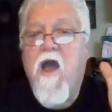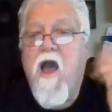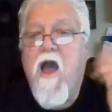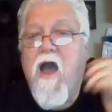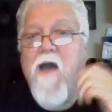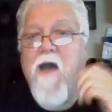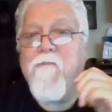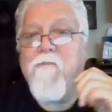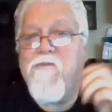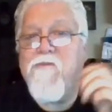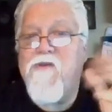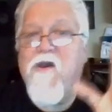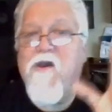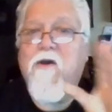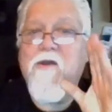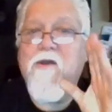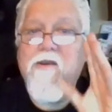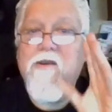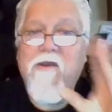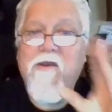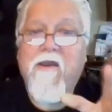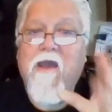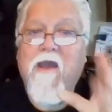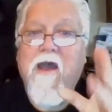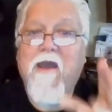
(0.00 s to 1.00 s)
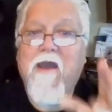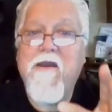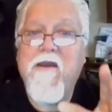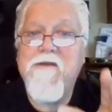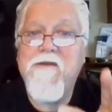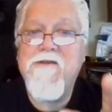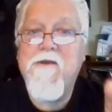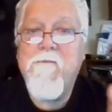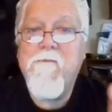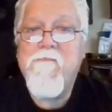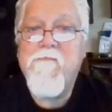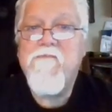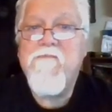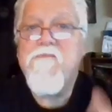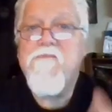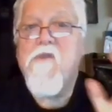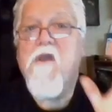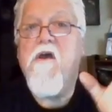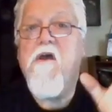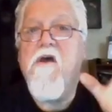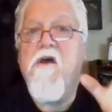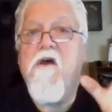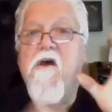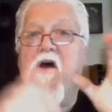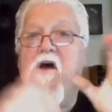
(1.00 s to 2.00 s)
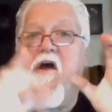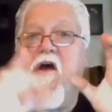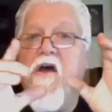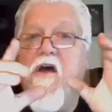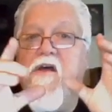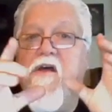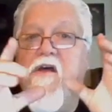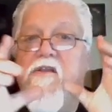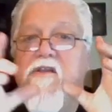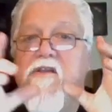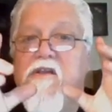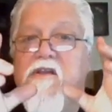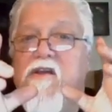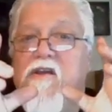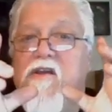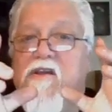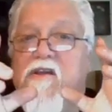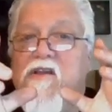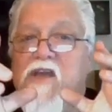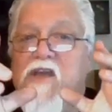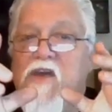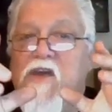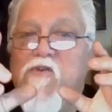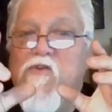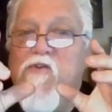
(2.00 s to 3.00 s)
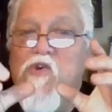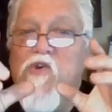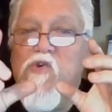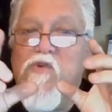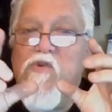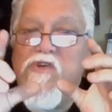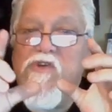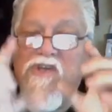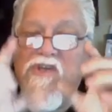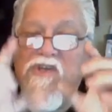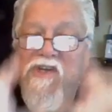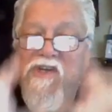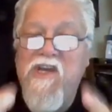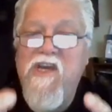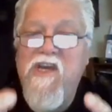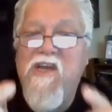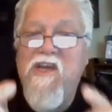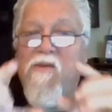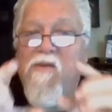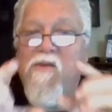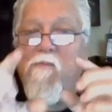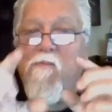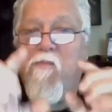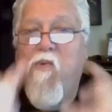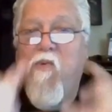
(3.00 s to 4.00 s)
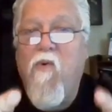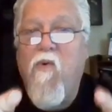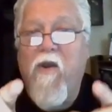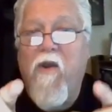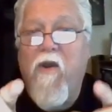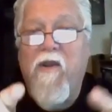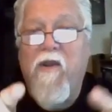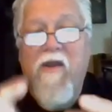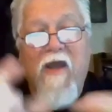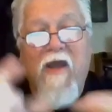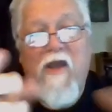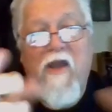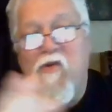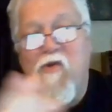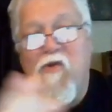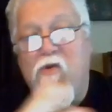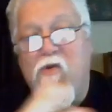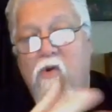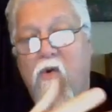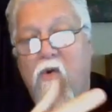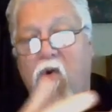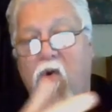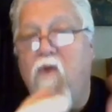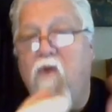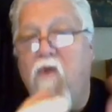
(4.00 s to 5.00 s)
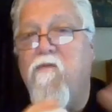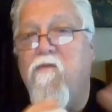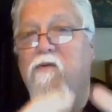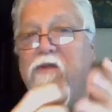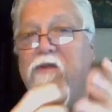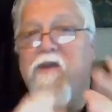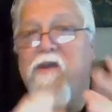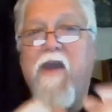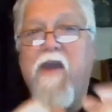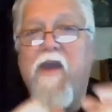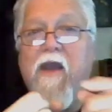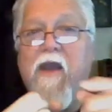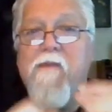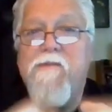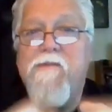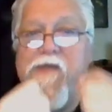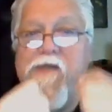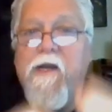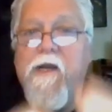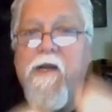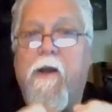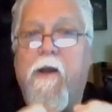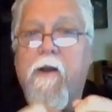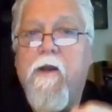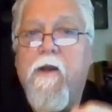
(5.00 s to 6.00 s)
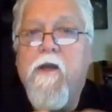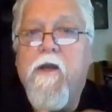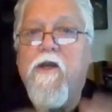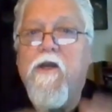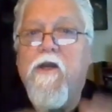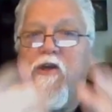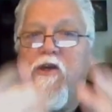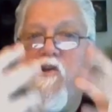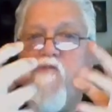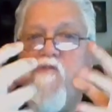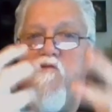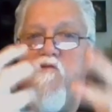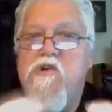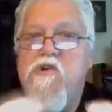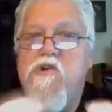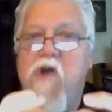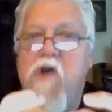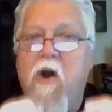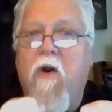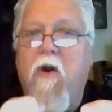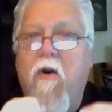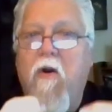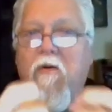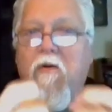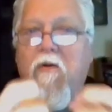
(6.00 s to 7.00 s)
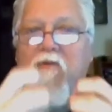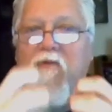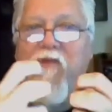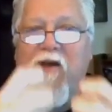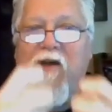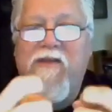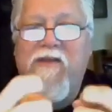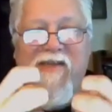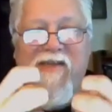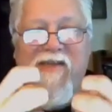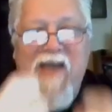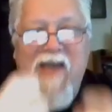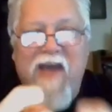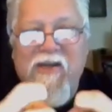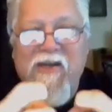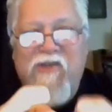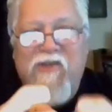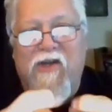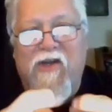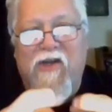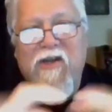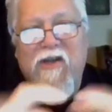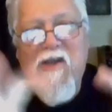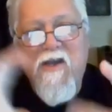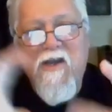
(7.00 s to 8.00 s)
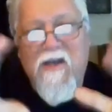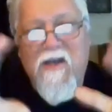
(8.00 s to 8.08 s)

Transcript: I'm telling you guys, if you see the point and you go over the games here, you know the tension,